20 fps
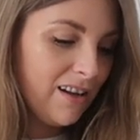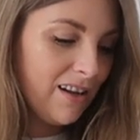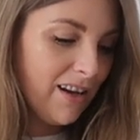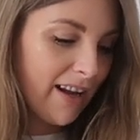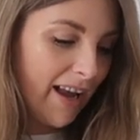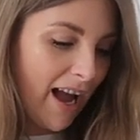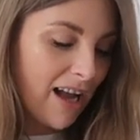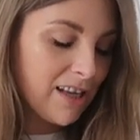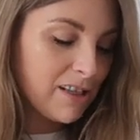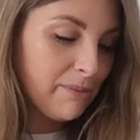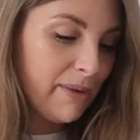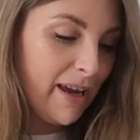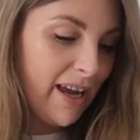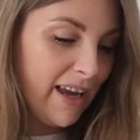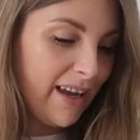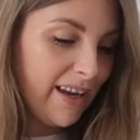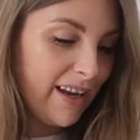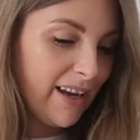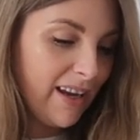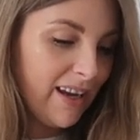
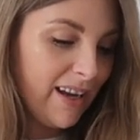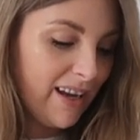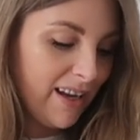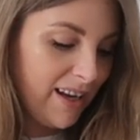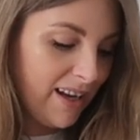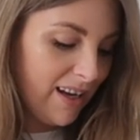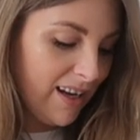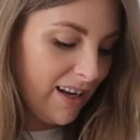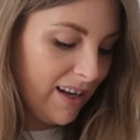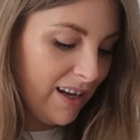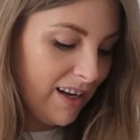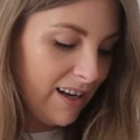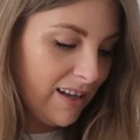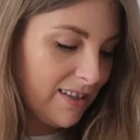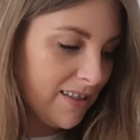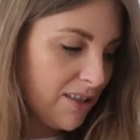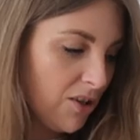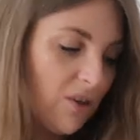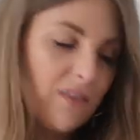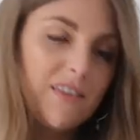L'Academy,
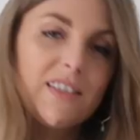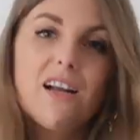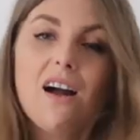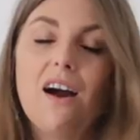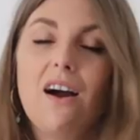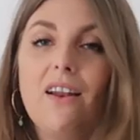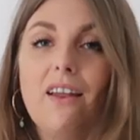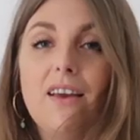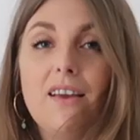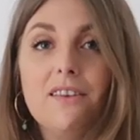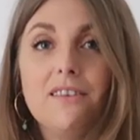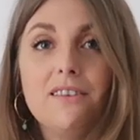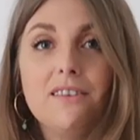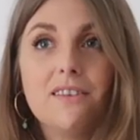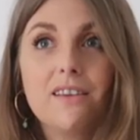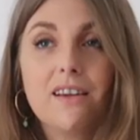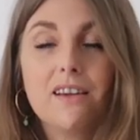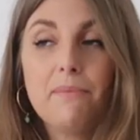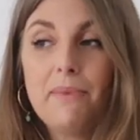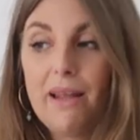Song of Style,
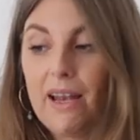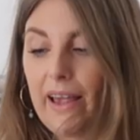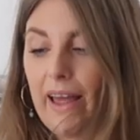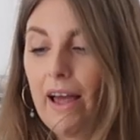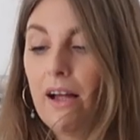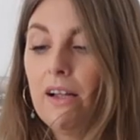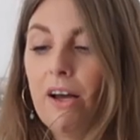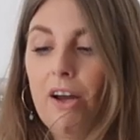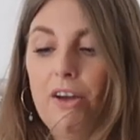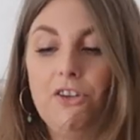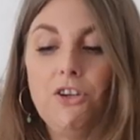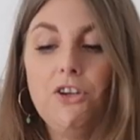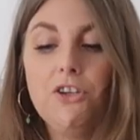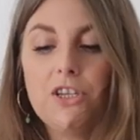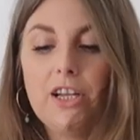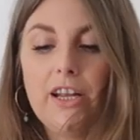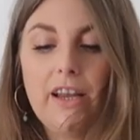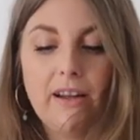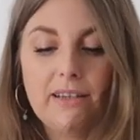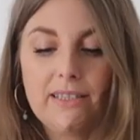and Camilla Calho.
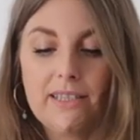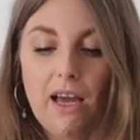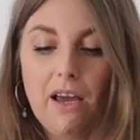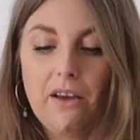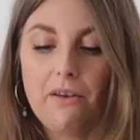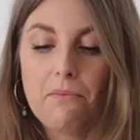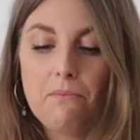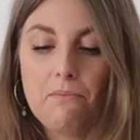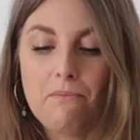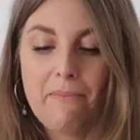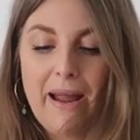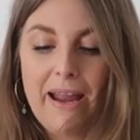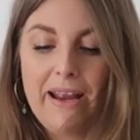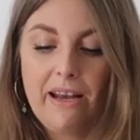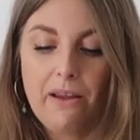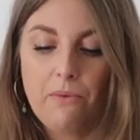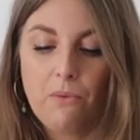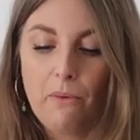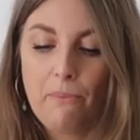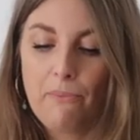Usually it's like
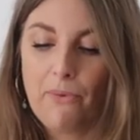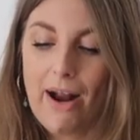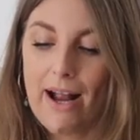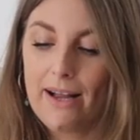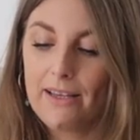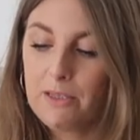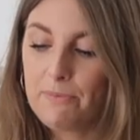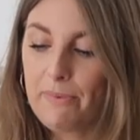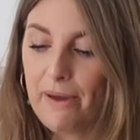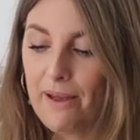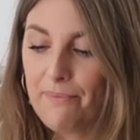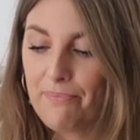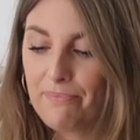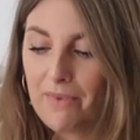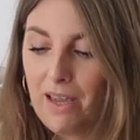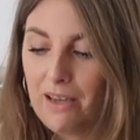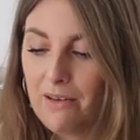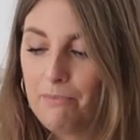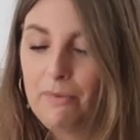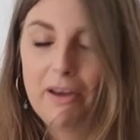mainly one brand,
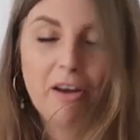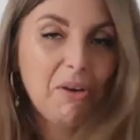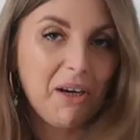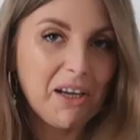but been